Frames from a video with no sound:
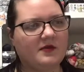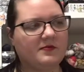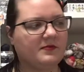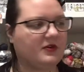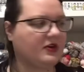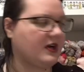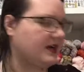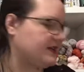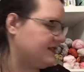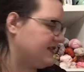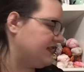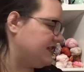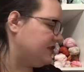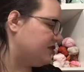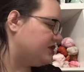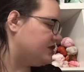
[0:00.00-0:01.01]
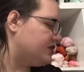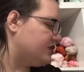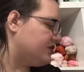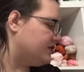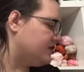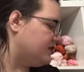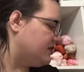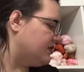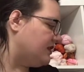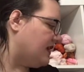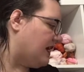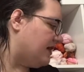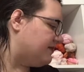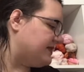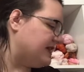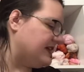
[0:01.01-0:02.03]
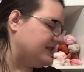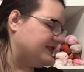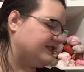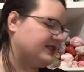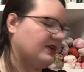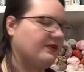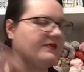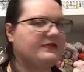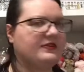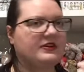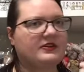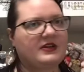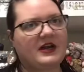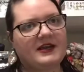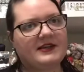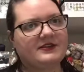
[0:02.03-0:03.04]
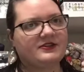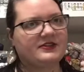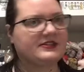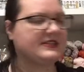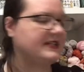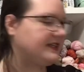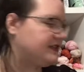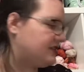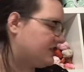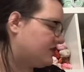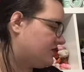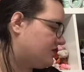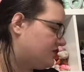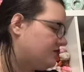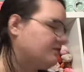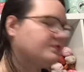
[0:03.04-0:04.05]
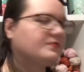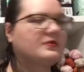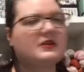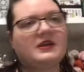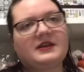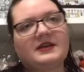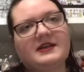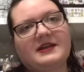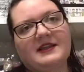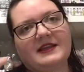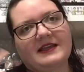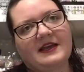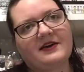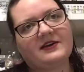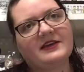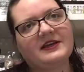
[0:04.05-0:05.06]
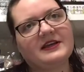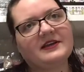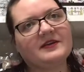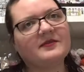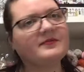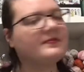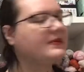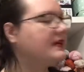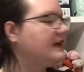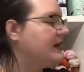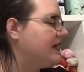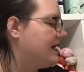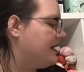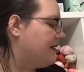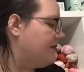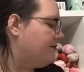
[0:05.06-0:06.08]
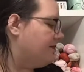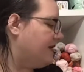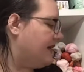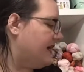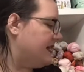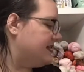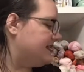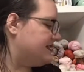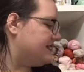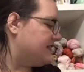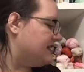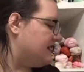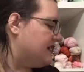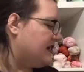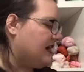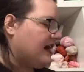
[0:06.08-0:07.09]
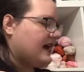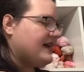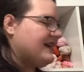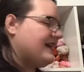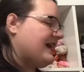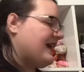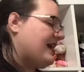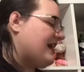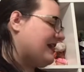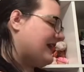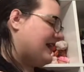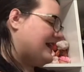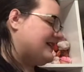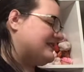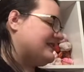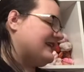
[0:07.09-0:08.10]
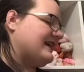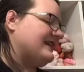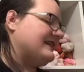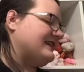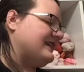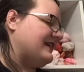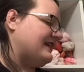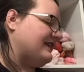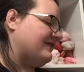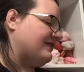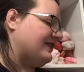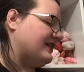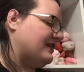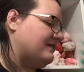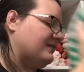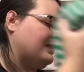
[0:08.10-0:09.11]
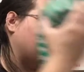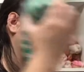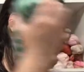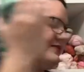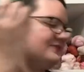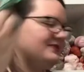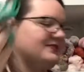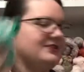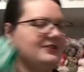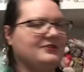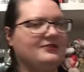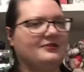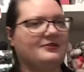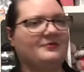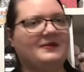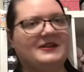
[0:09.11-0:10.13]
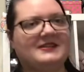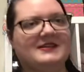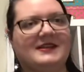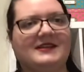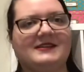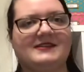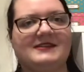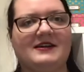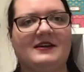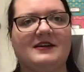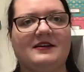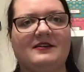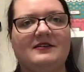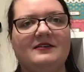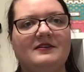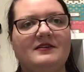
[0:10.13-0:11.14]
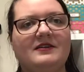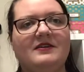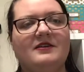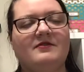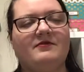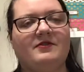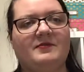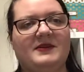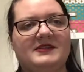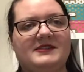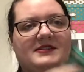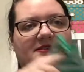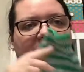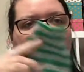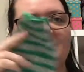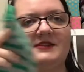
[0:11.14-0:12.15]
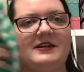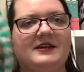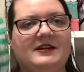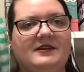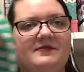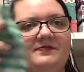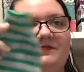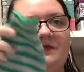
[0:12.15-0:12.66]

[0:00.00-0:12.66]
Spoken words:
cross-stitch updates. So if you're not interested, just click out here. But, guys, I did not even come close to my second sock for my Slytherin sock.